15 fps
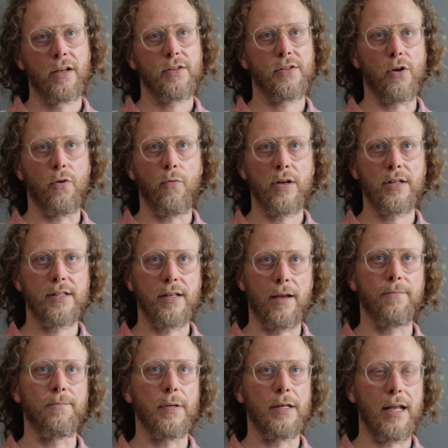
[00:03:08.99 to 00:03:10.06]
So once
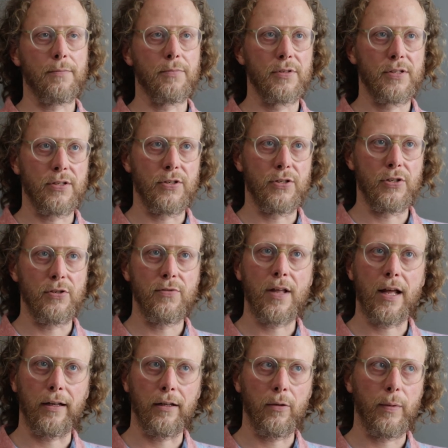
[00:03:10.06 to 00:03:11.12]
I've been able to do
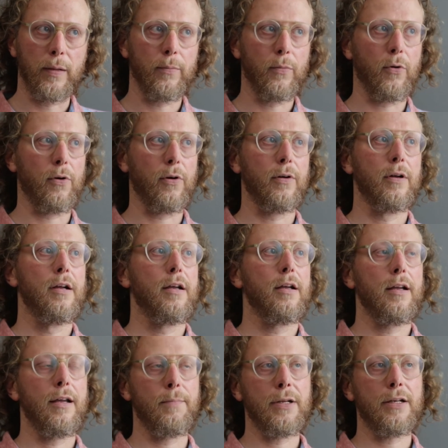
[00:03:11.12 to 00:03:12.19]
that a little bit more,
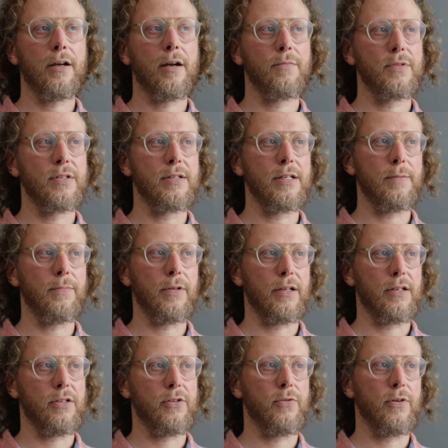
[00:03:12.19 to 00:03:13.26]
it becomes deeply
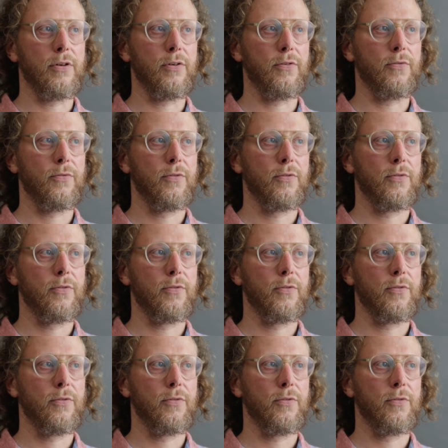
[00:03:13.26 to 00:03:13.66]
intuitive.